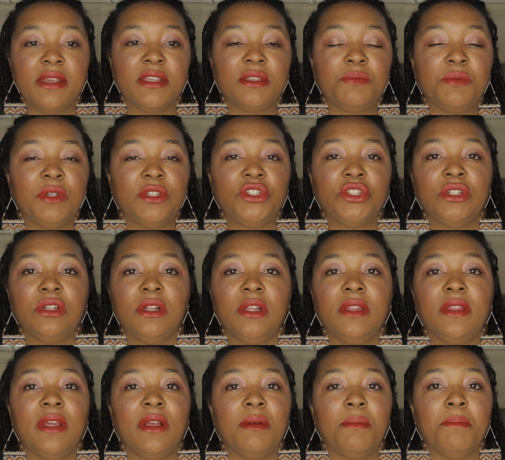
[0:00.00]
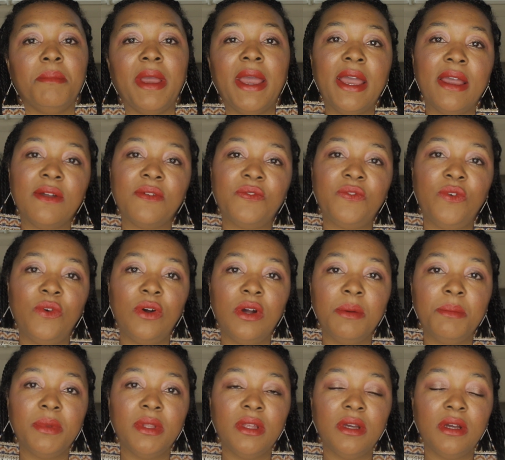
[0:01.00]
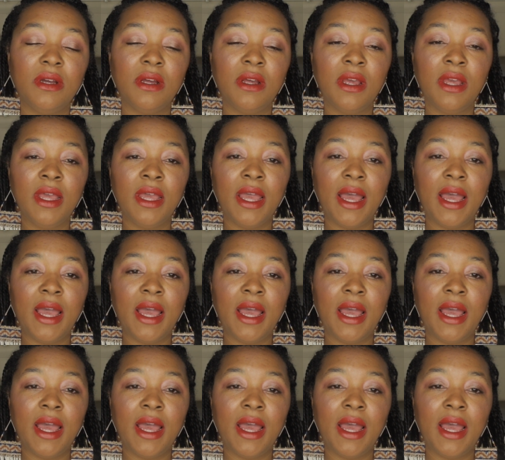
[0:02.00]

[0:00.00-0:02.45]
especially their matte formula,